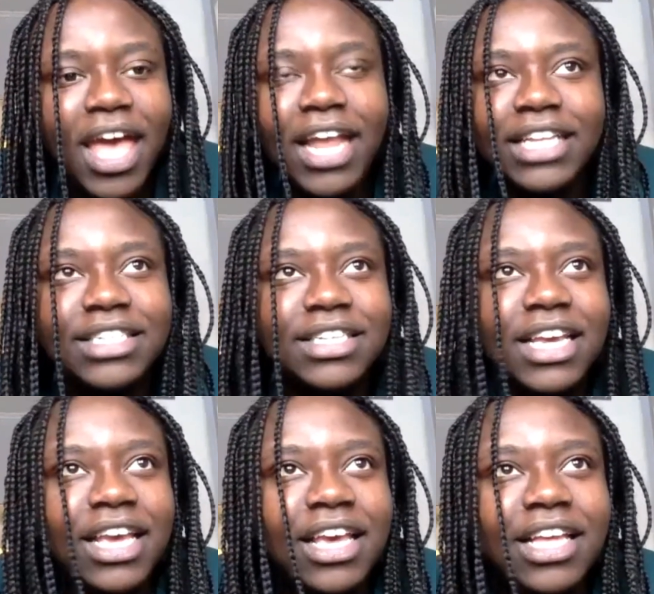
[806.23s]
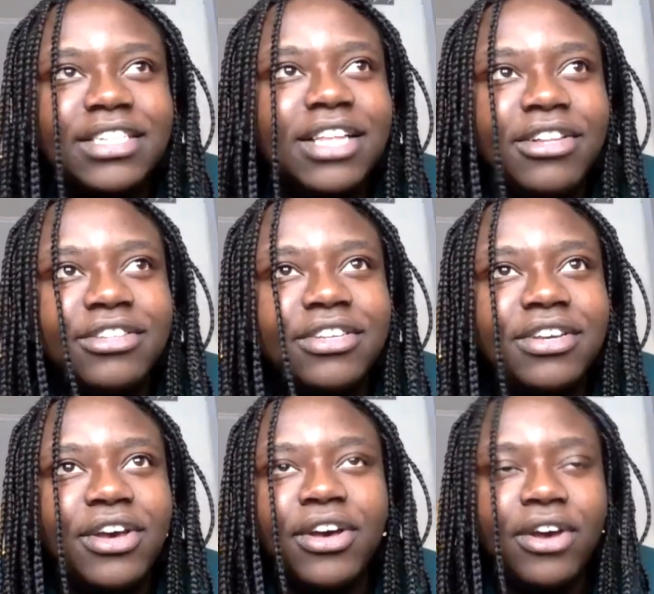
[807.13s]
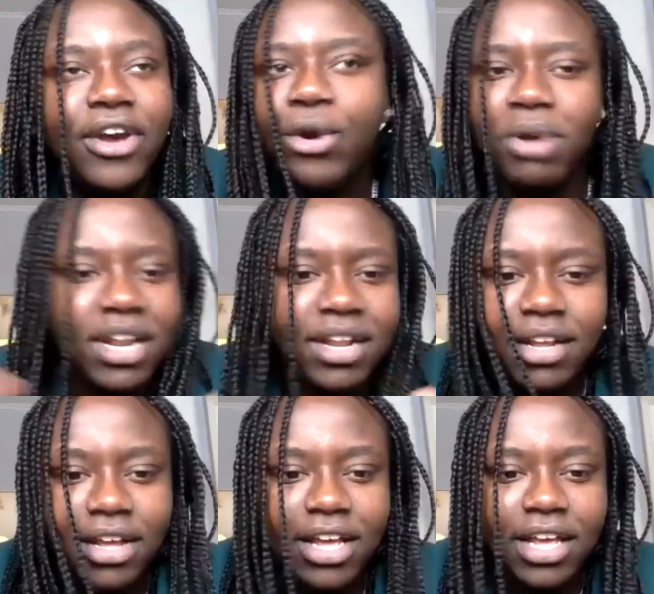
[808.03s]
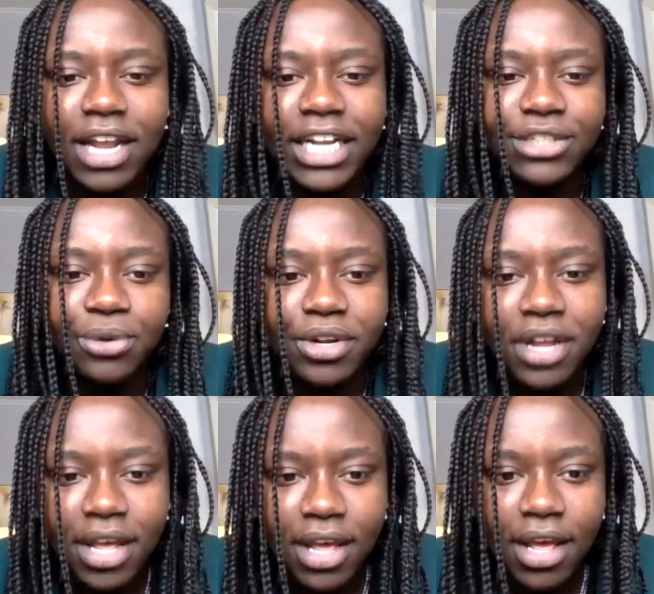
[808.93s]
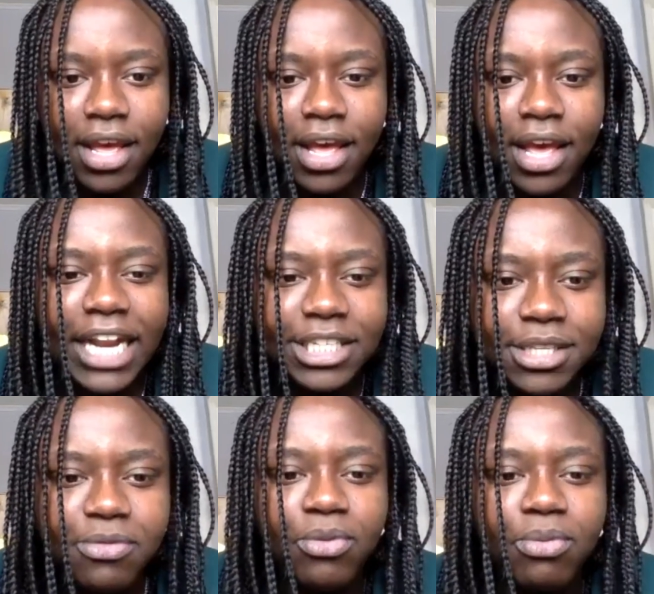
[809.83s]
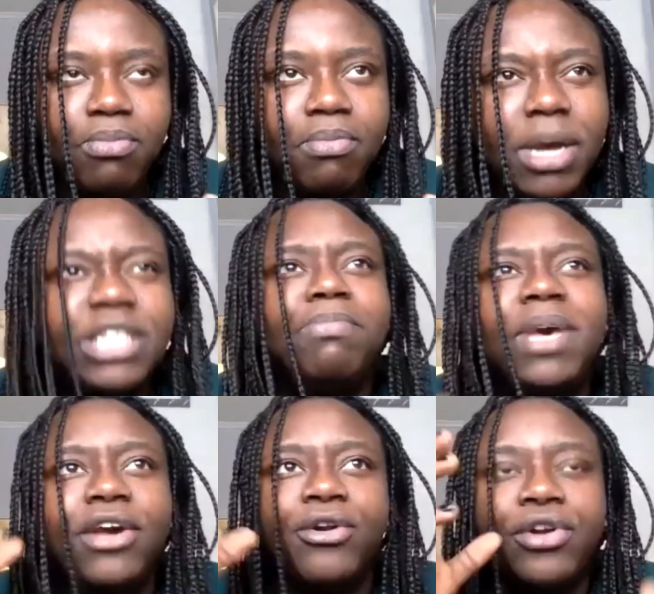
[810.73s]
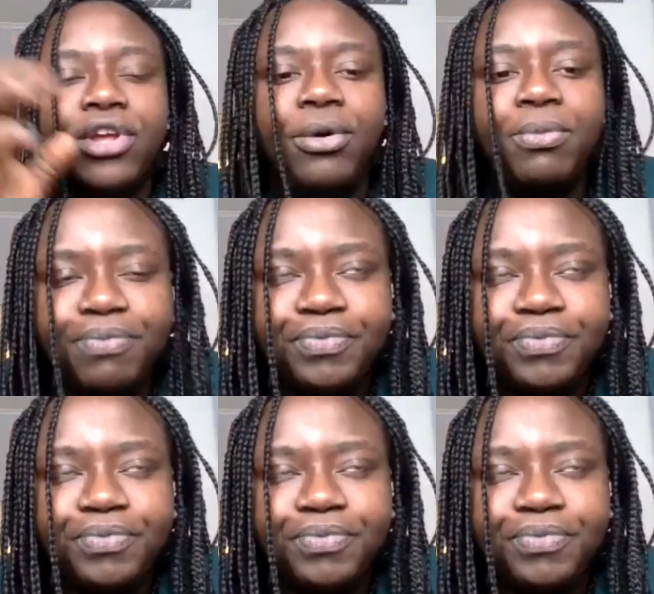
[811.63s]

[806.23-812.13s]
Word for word: And it's not hurried in any sort, and it's much bigger, you know.